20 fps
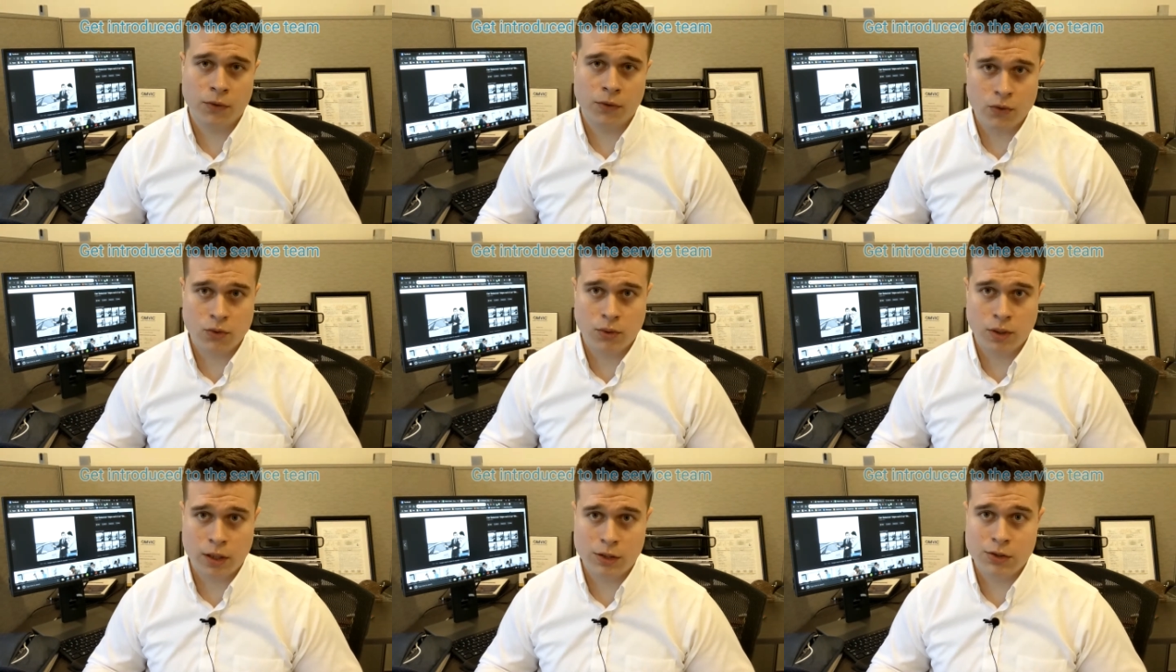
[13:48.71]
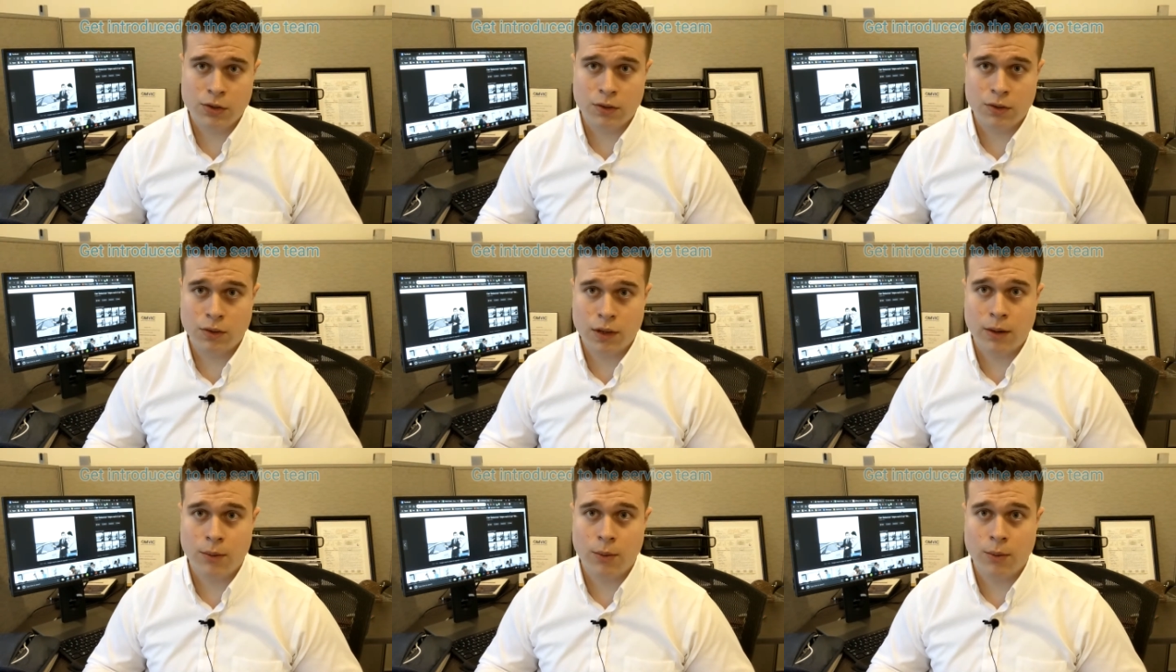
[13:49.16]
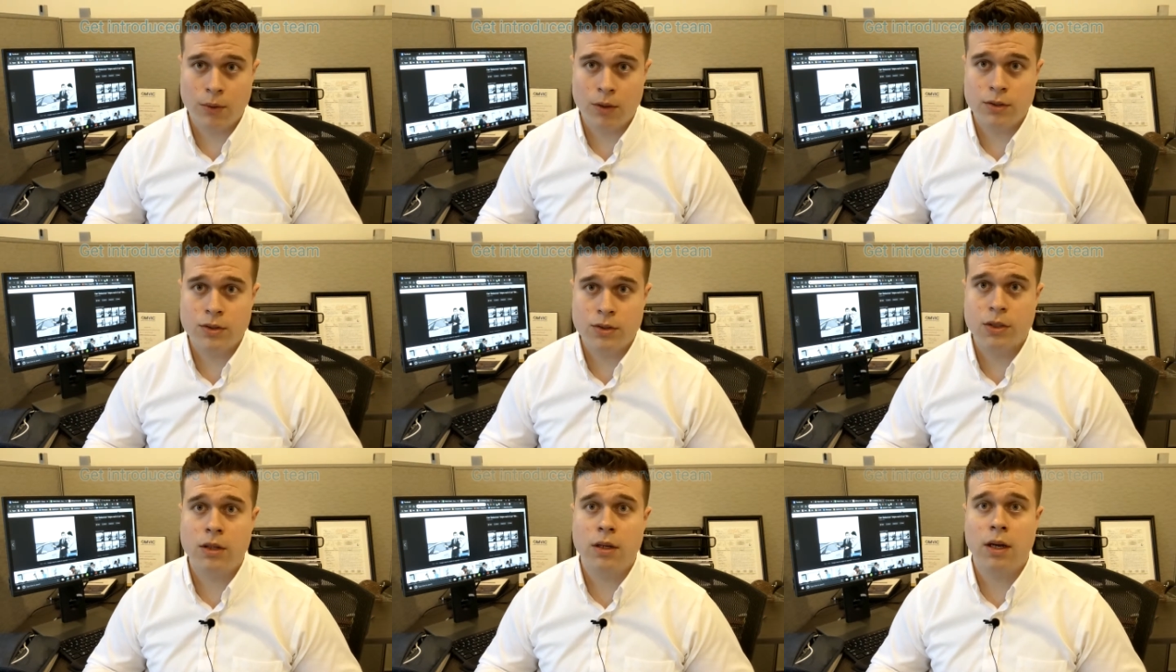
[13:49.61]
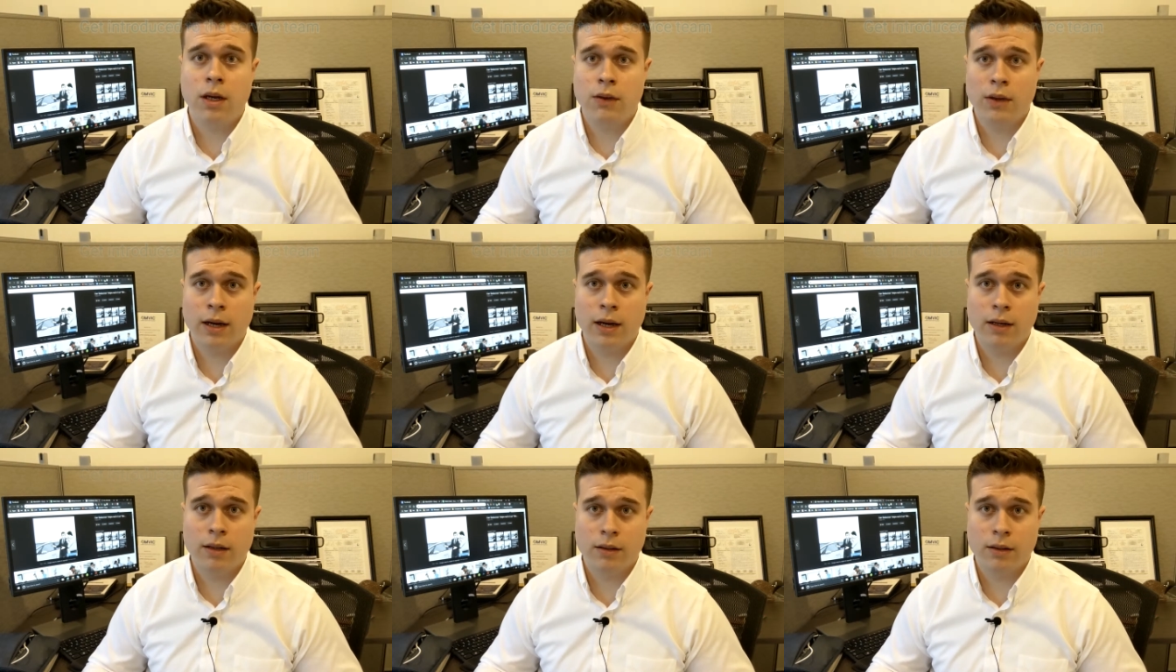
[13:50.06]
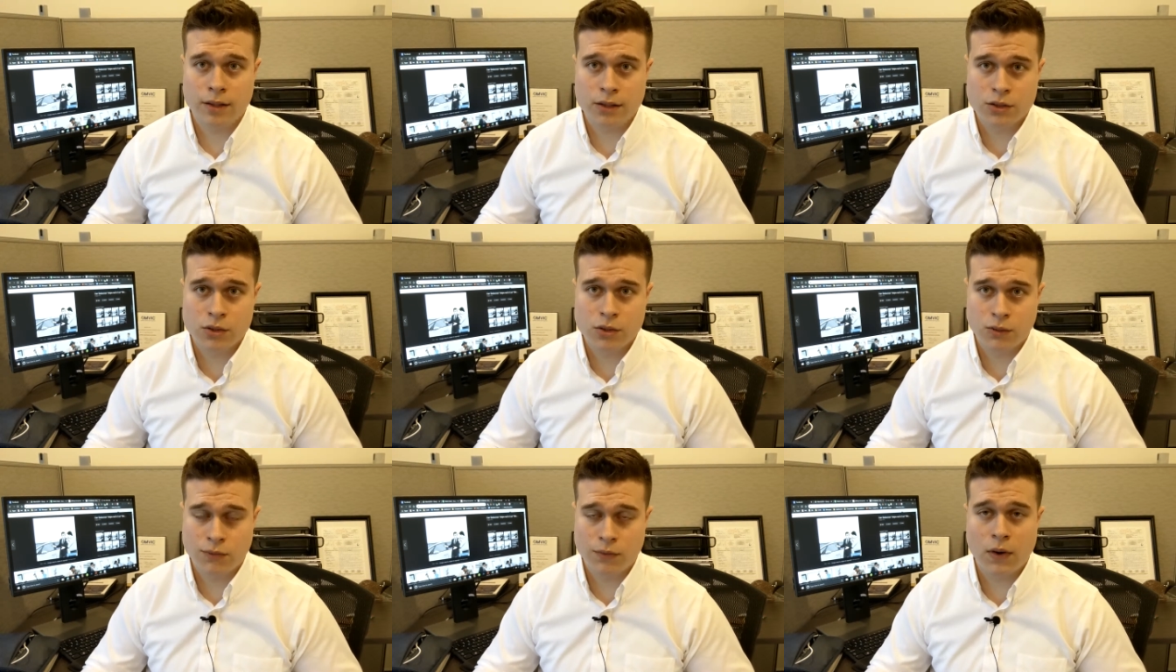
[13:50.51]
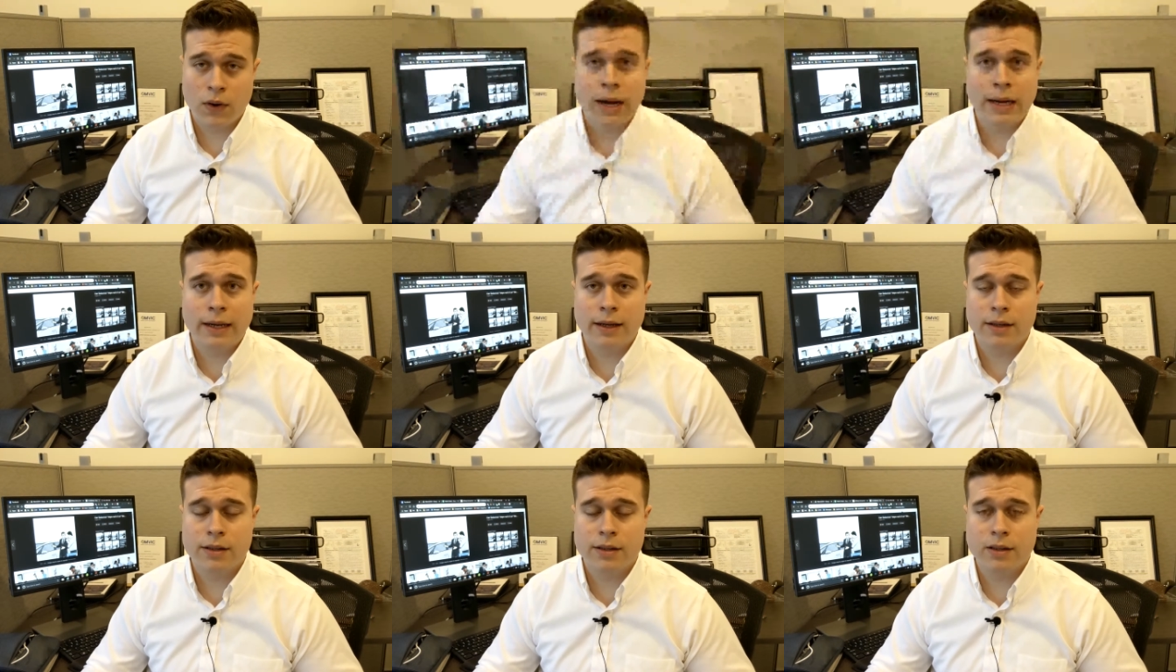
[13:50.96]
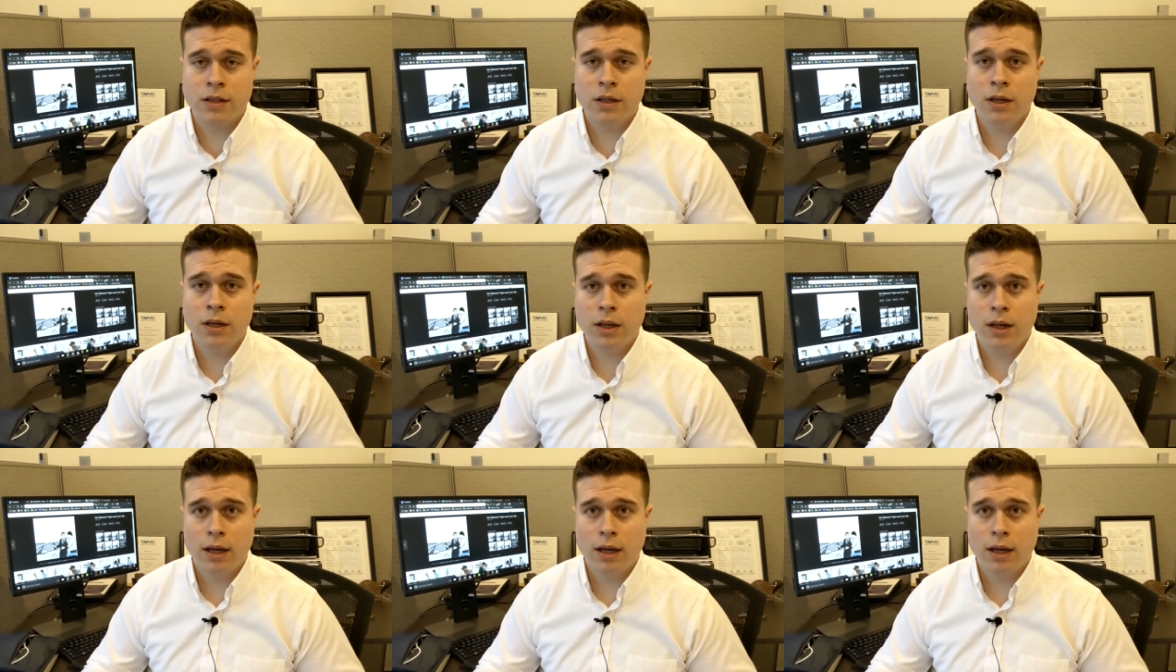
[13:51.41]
the duration of that warranty and that lease or finance.